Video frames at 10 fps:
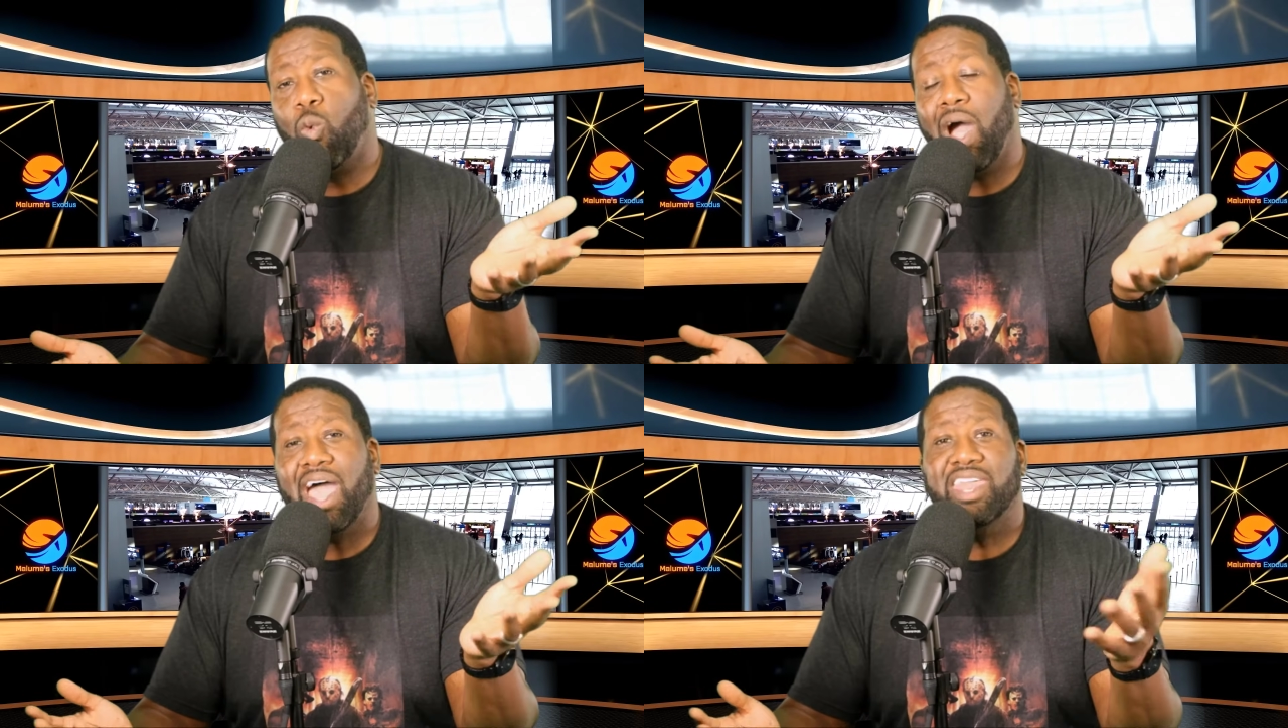
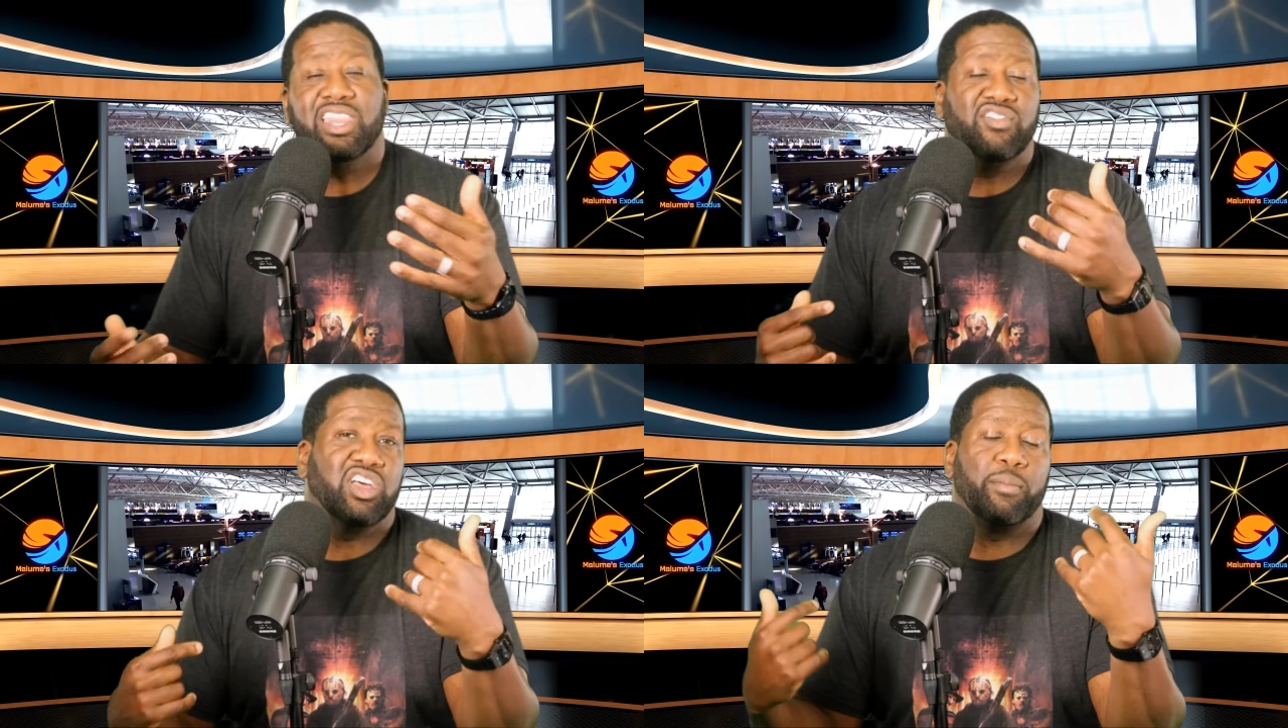Why? They
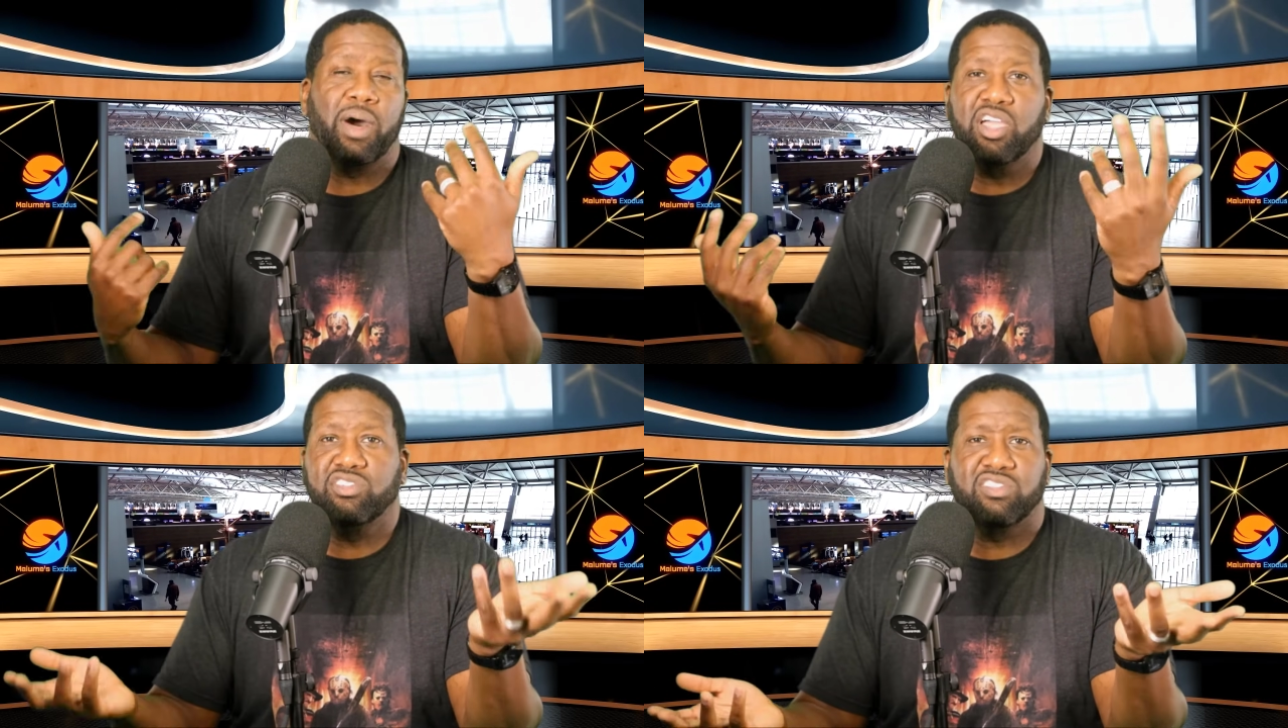live in a
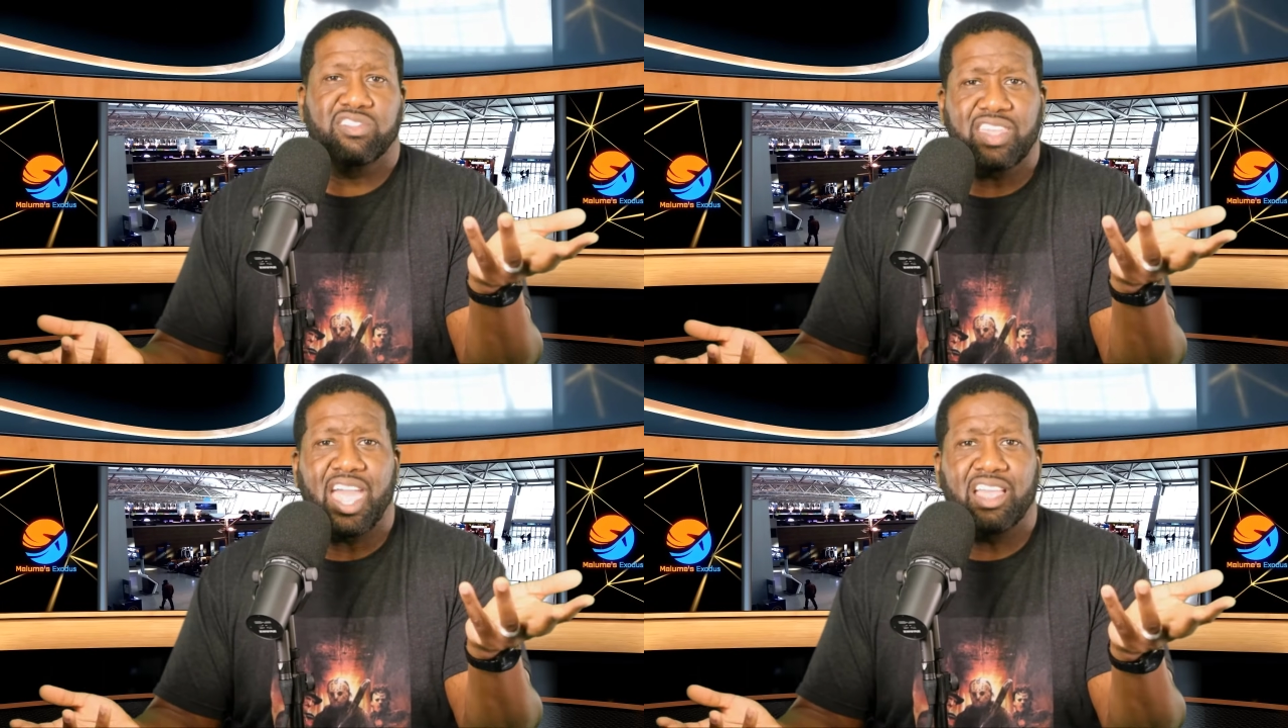homogenous
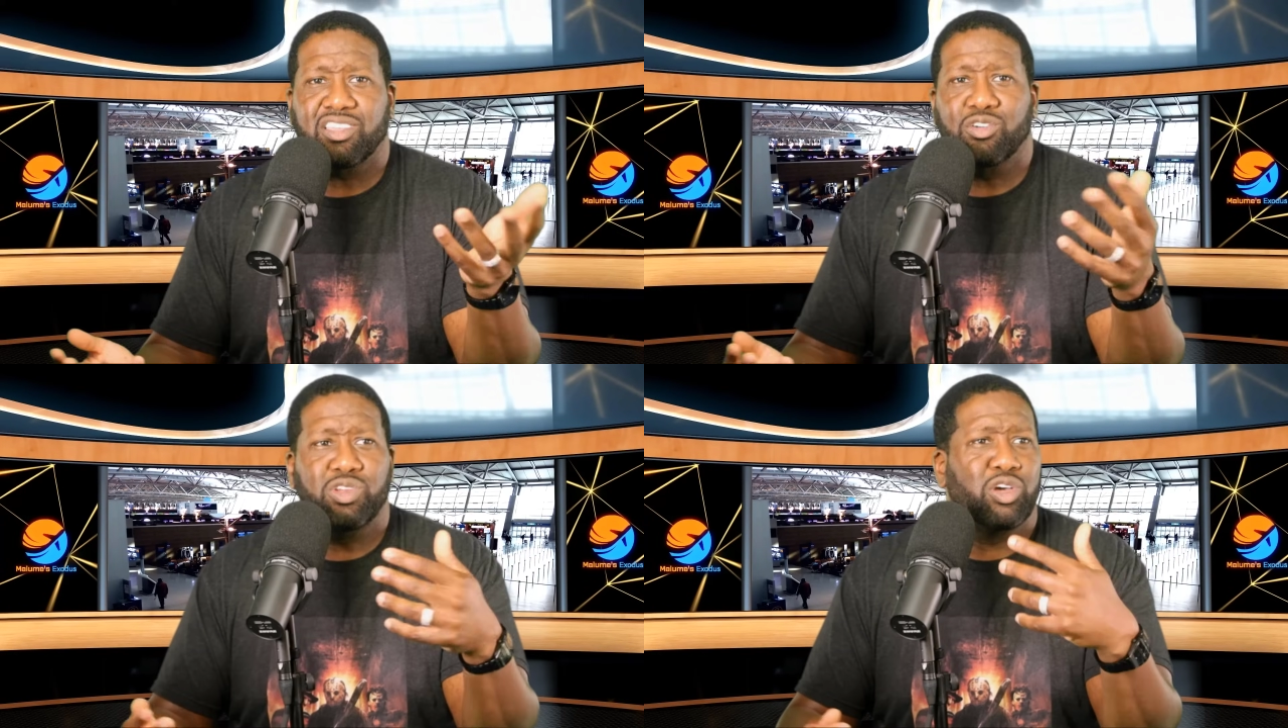
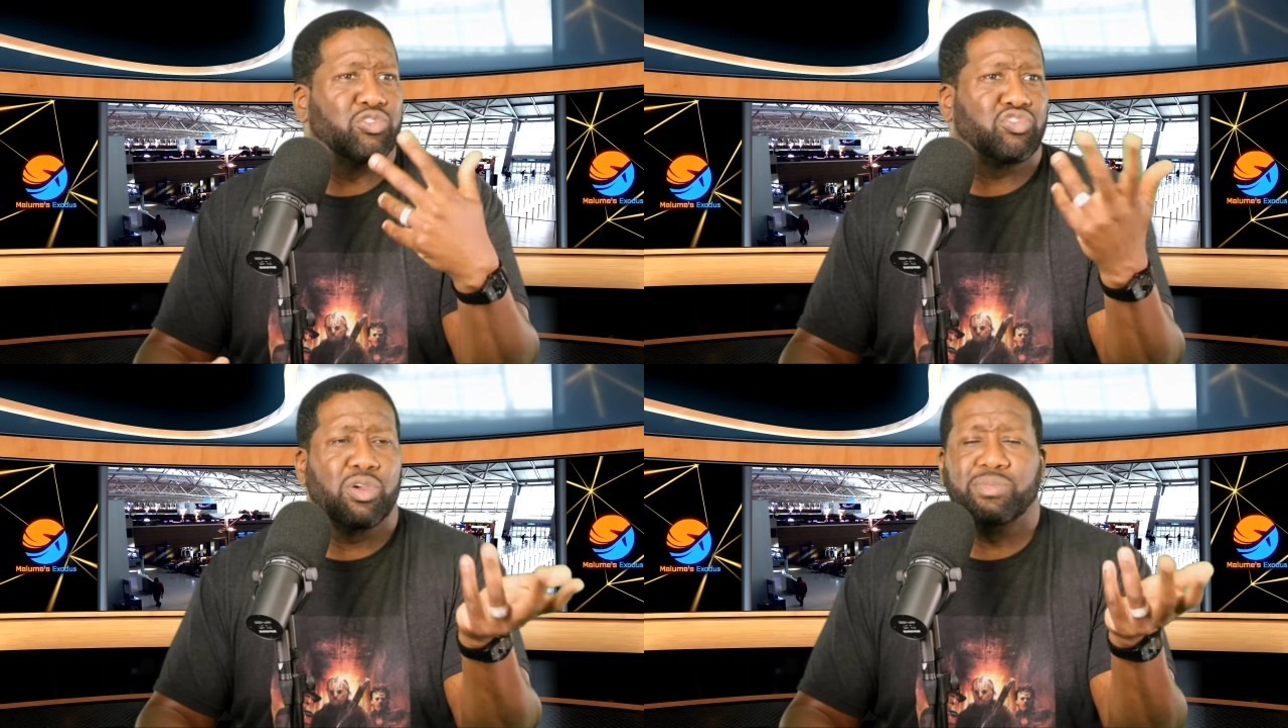society. Who are they
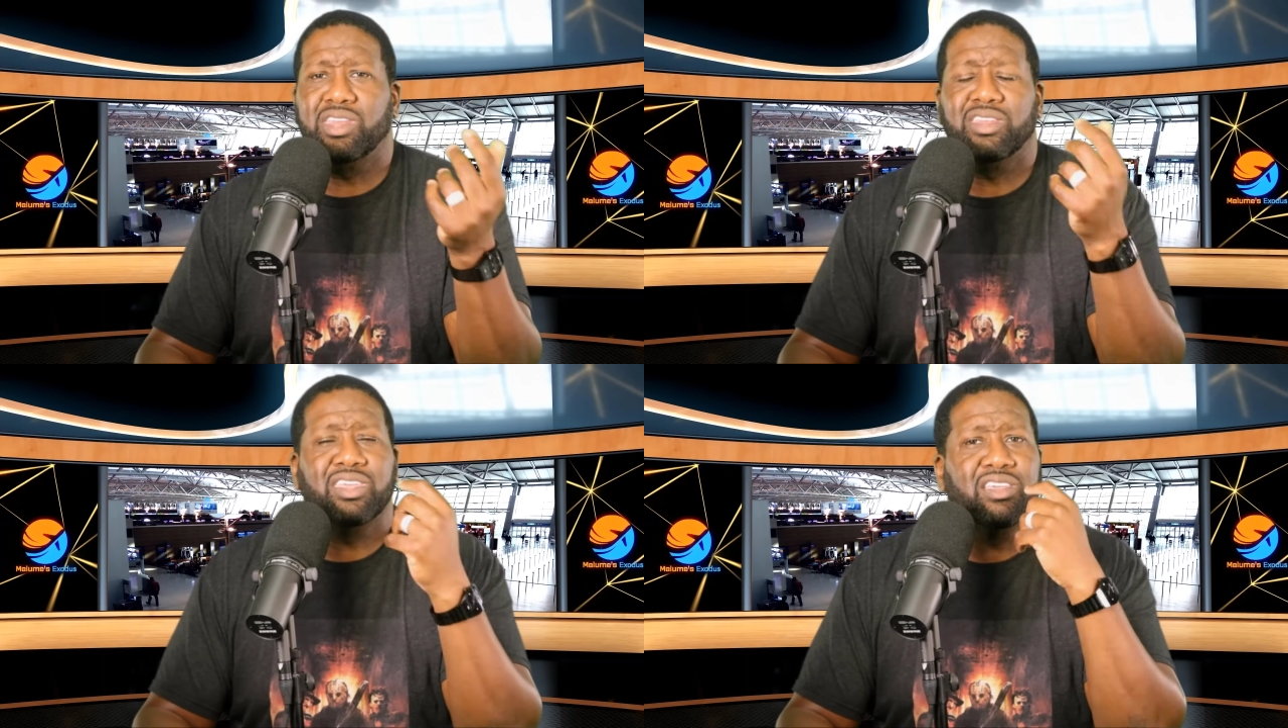going to
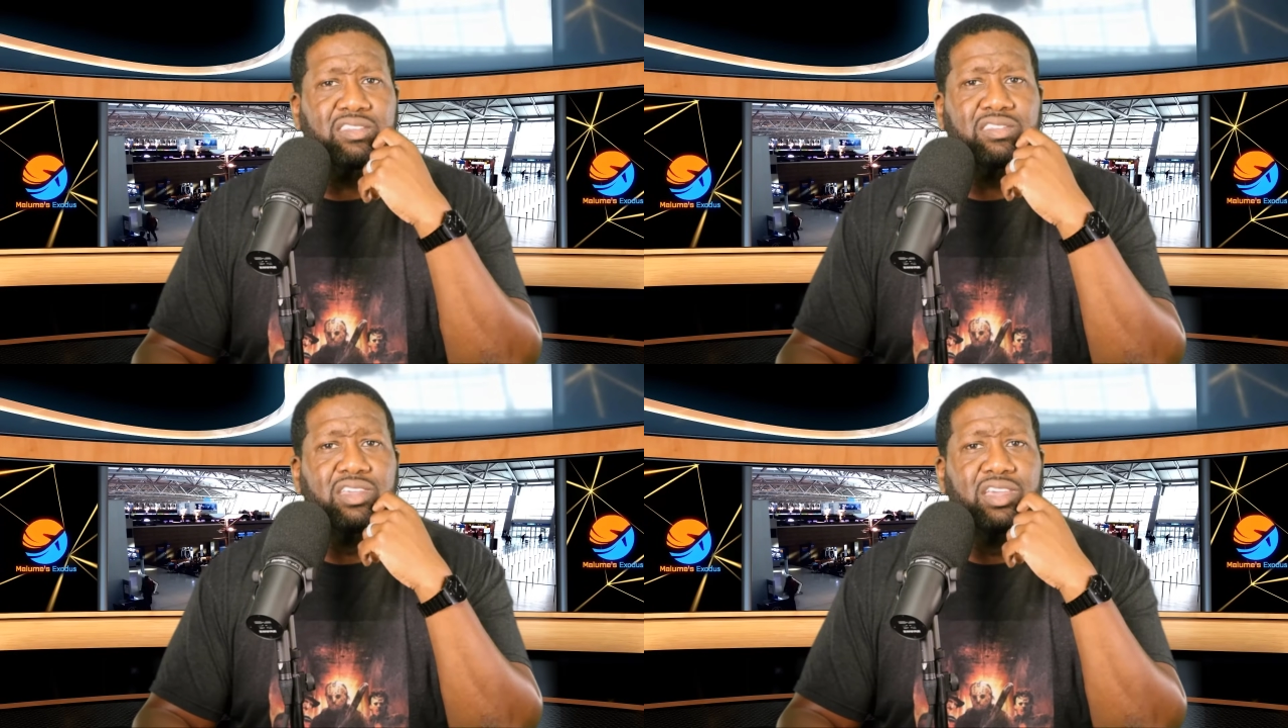discriminate against?